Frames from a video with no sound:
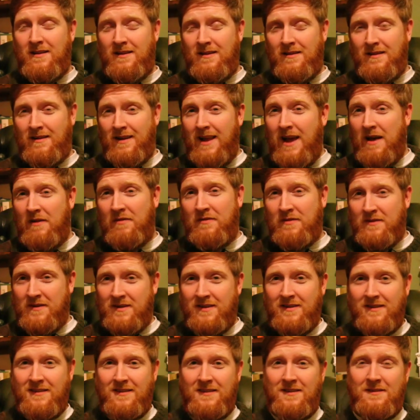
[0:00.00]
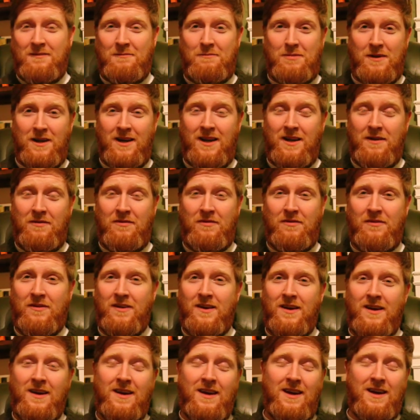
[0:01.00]
left belief
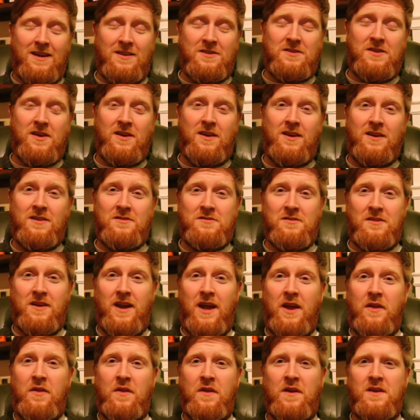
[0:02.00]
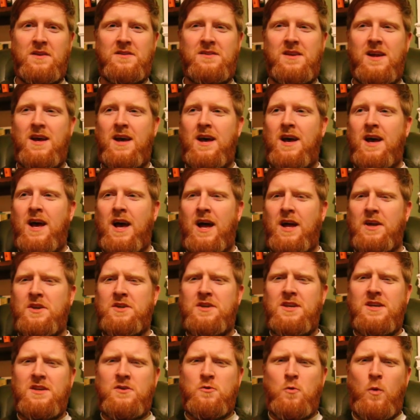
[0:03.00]
and turned into an atheist. And
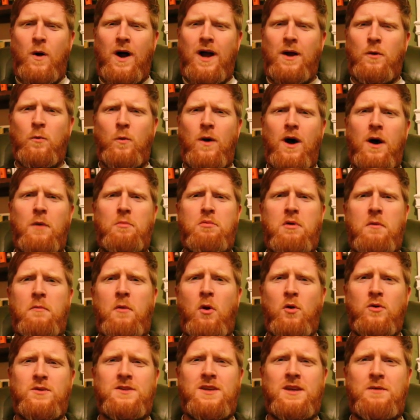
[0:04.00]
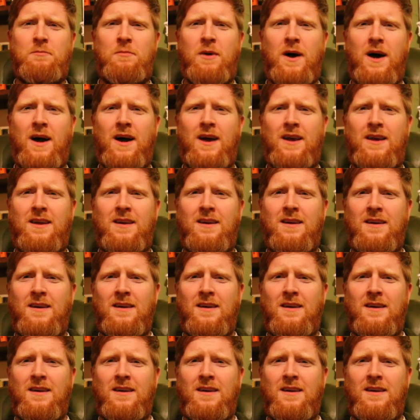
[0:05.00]
she's quite well promoted by